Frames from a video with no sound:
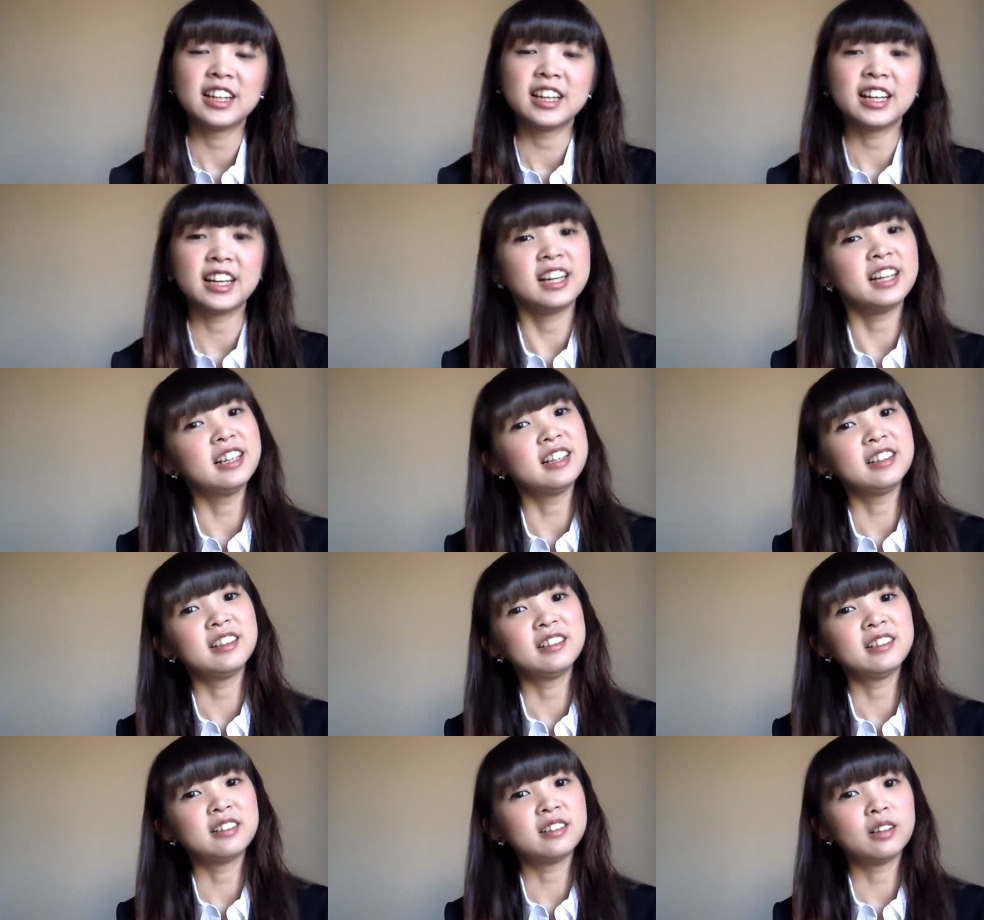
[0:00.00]

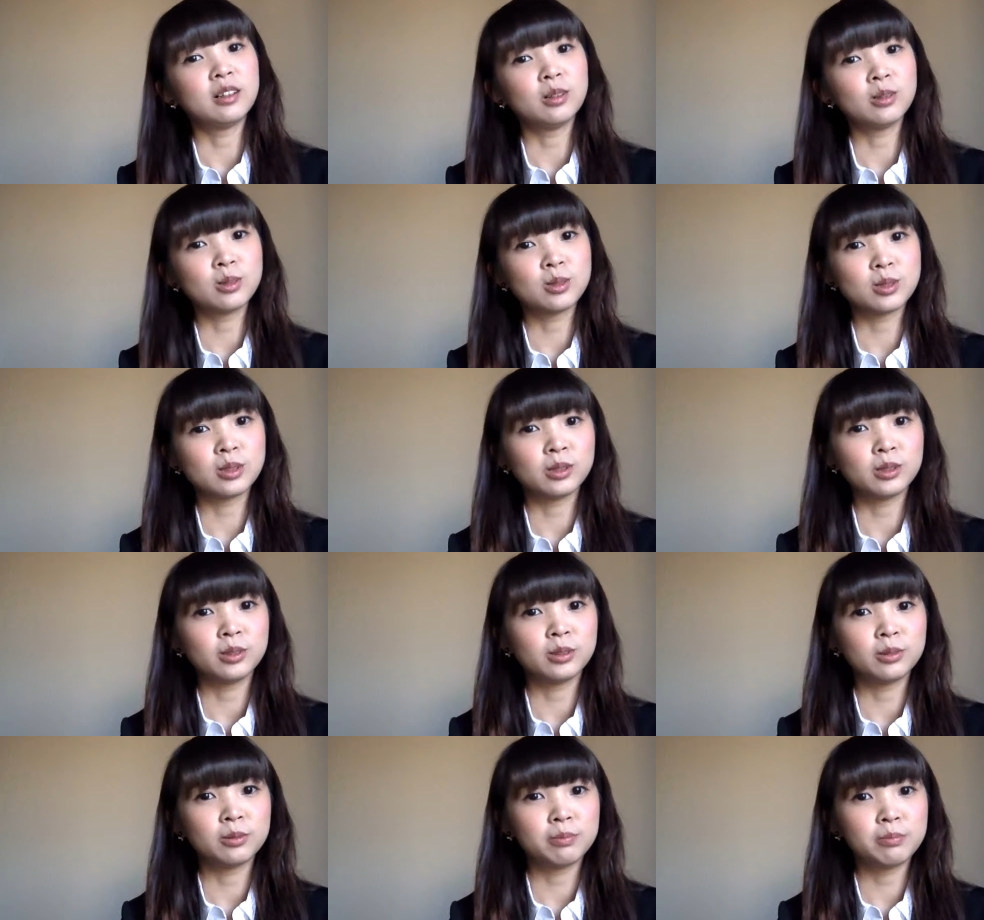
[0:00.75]
and
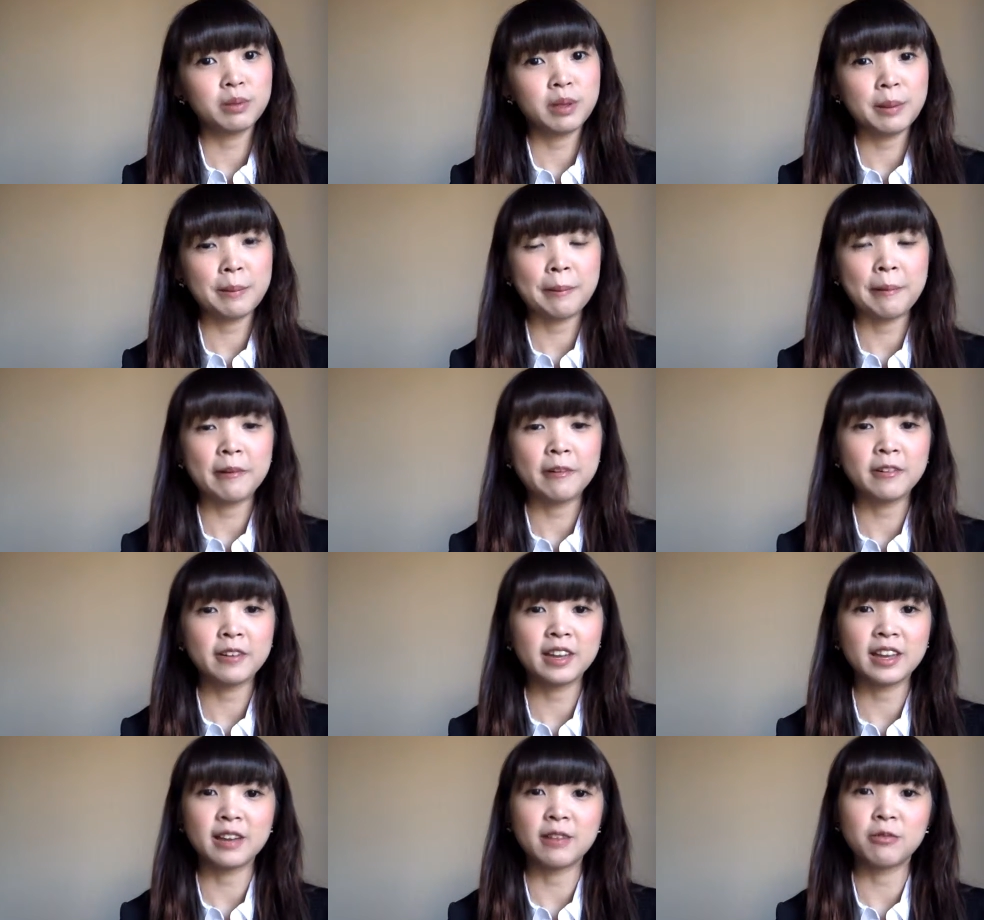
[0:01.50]
also
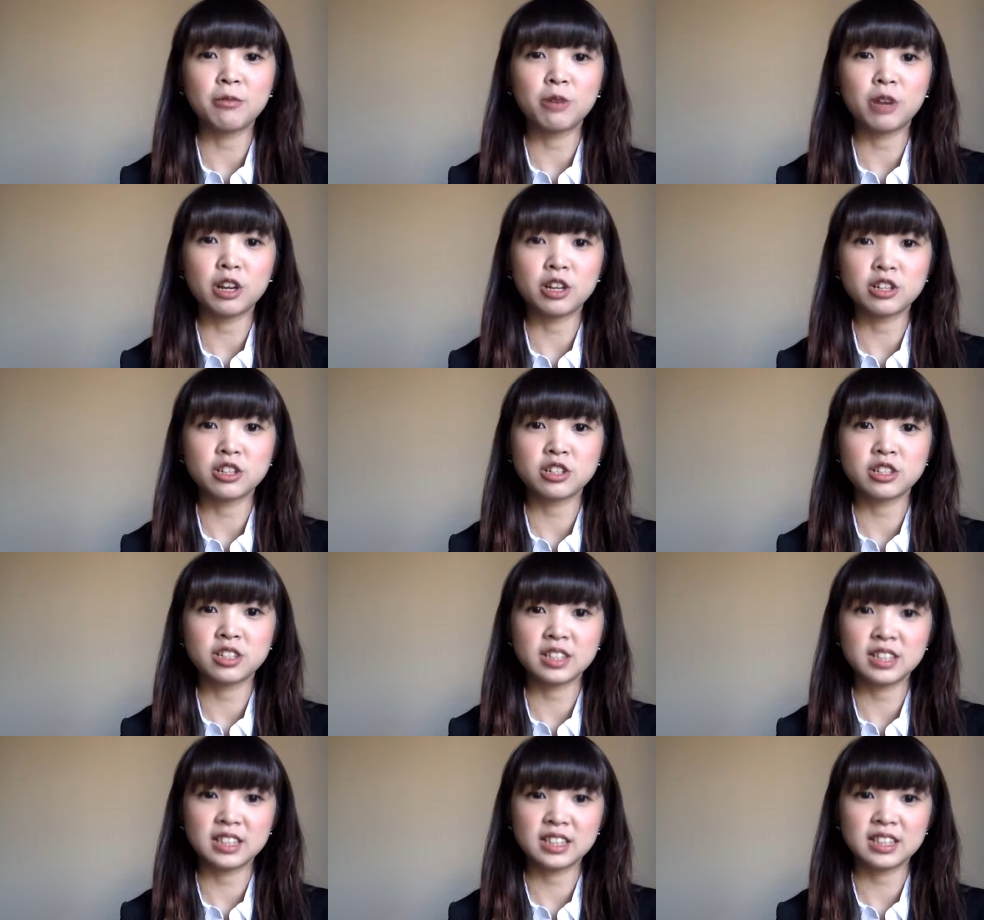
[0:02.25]
people can
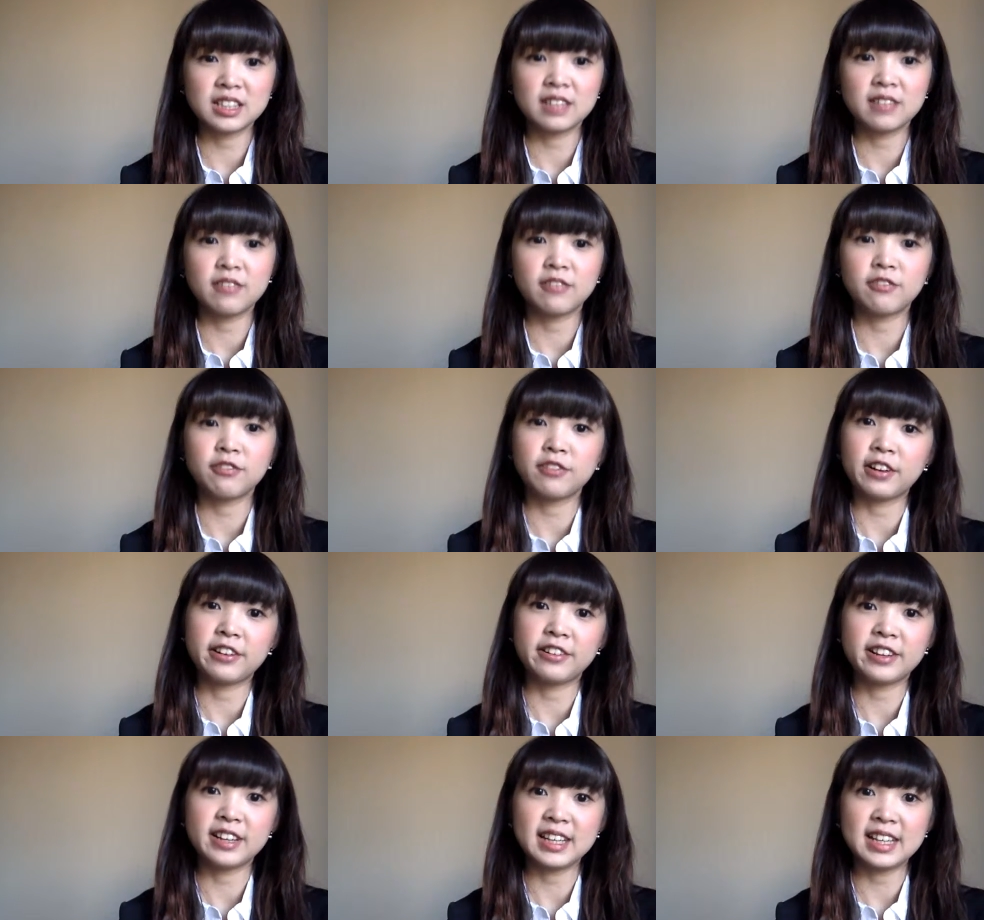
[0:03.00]
watch it
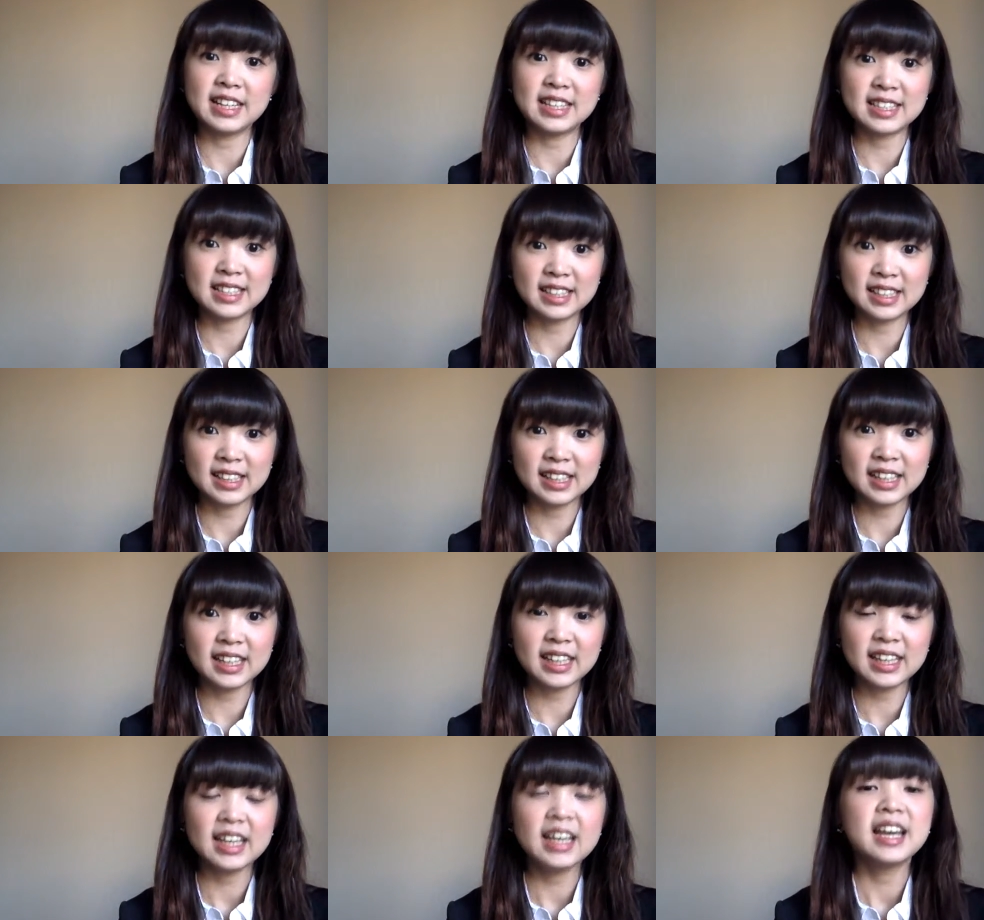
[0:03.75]
very
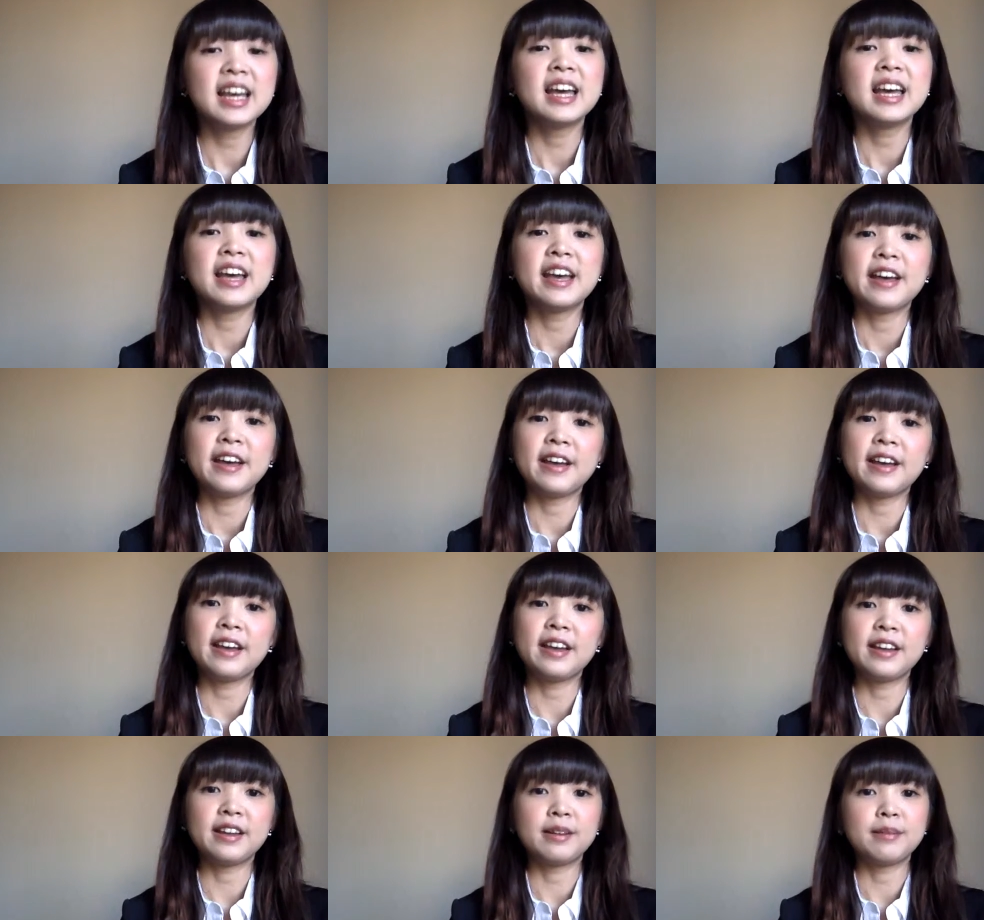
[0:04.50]
easily
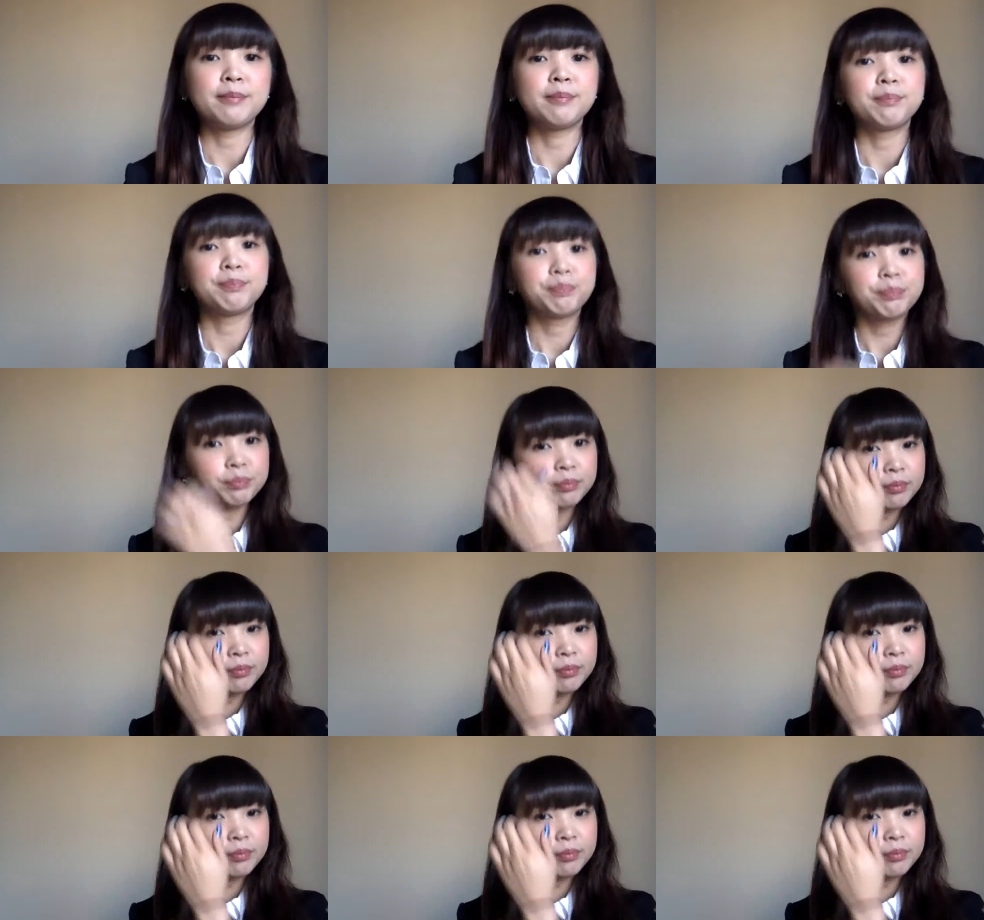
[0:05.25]
and